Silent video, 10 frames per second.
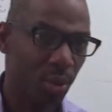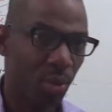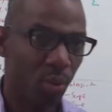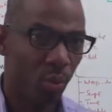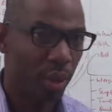to
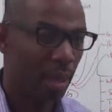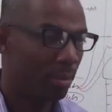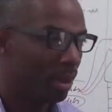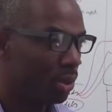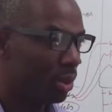what I
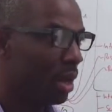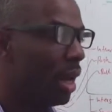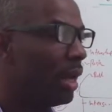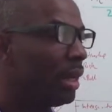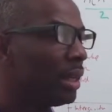mentioned.
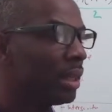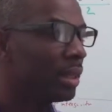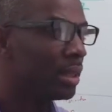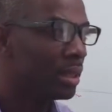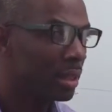
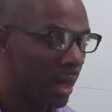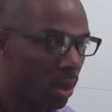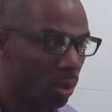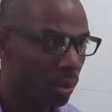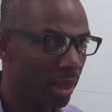
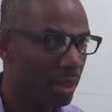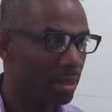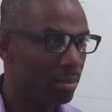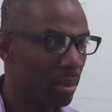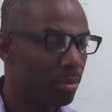Stakeholders.
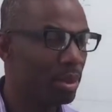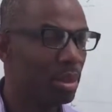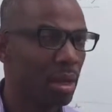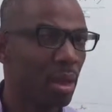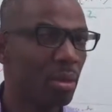Remember,
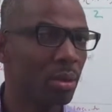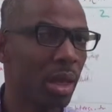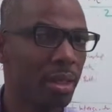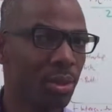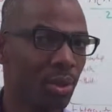
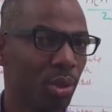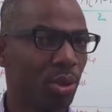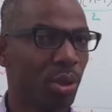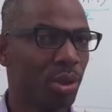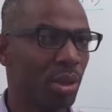stakeholders is not
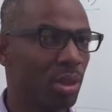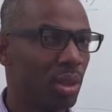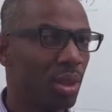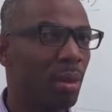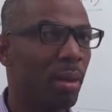just the
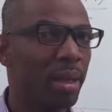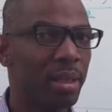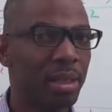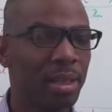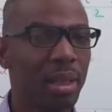senior
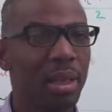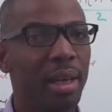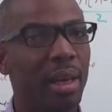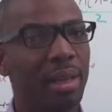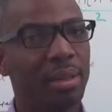managers,
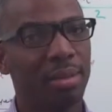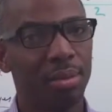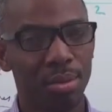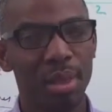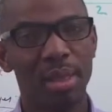it's the
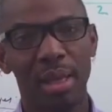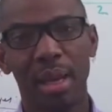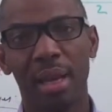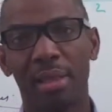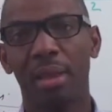3
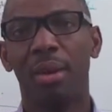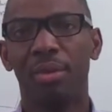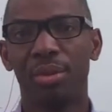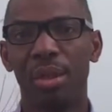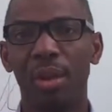tiers
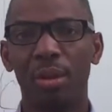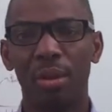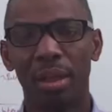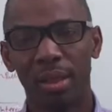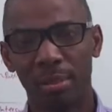of
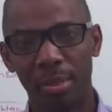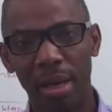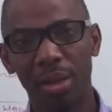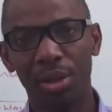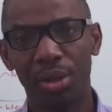stakeholders: the
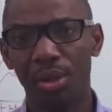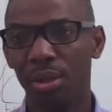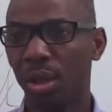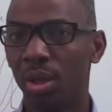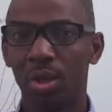
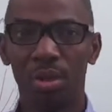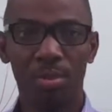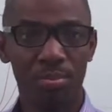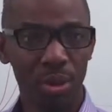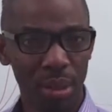managers, your
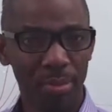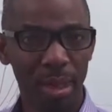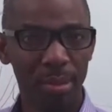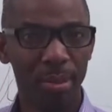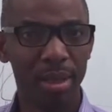project
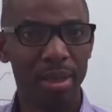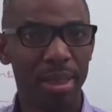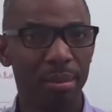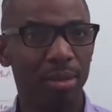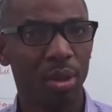management
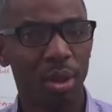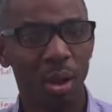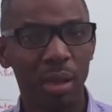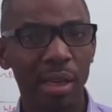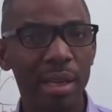team, your
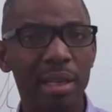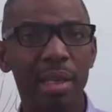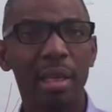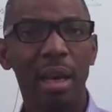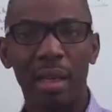colleagues,
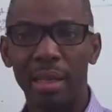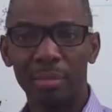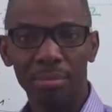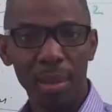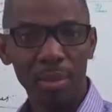
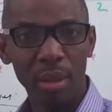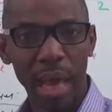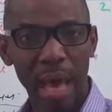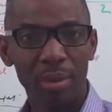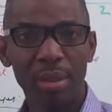and people
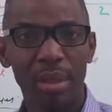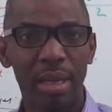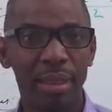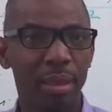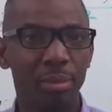
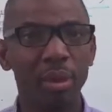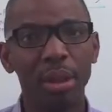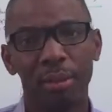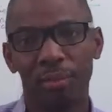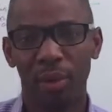outside the
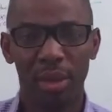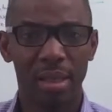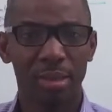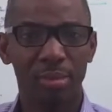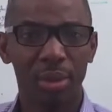project. For
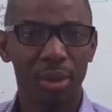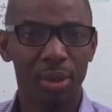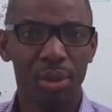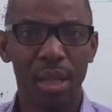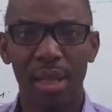example, the
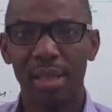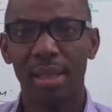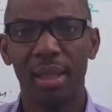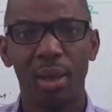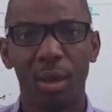
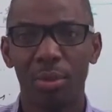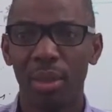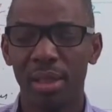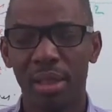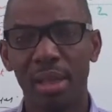society, the
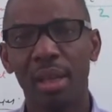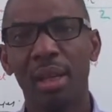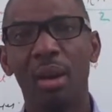community,